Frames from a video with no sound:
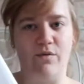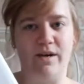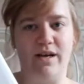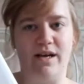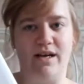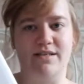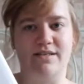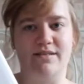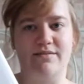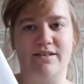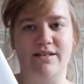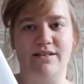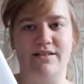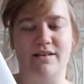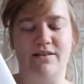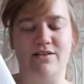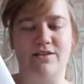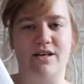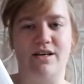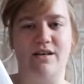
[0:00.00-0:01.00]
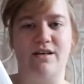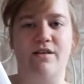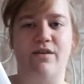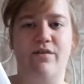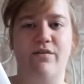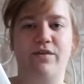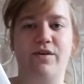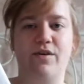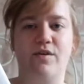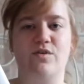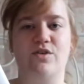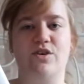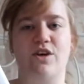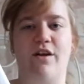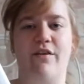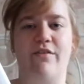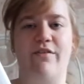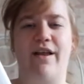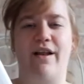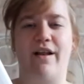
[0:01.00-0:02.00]
He has to research it in the future
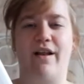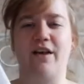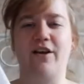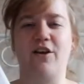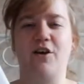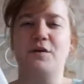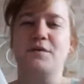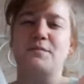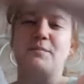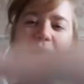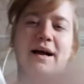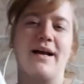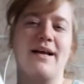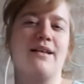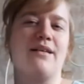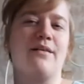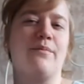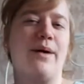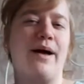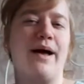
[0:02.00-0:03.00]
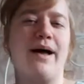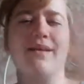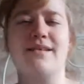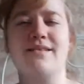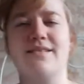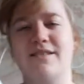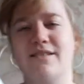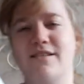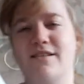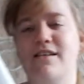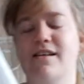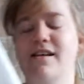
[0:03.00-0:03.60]
and then like goes back in the past, and